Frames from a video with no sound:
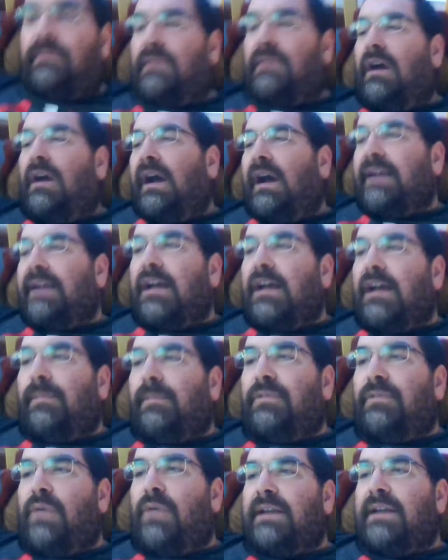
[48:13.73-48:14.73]
All right, a couple
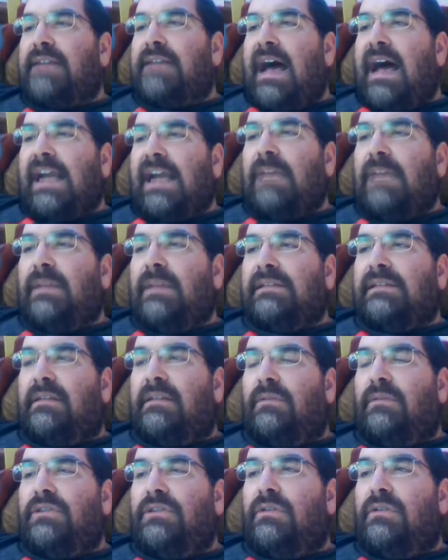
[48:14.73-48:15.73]
of quick documents, and then
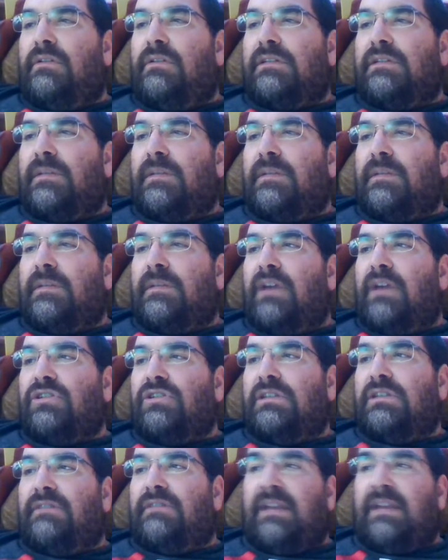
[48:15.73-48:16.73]
we'll do some of the
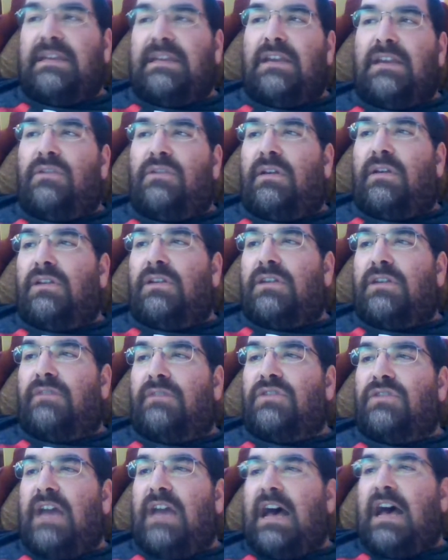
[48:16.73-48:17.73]
questions if I didn't do a good
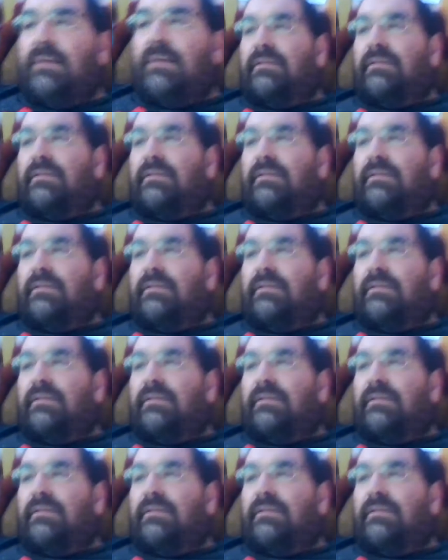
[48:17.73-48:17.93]
enough job.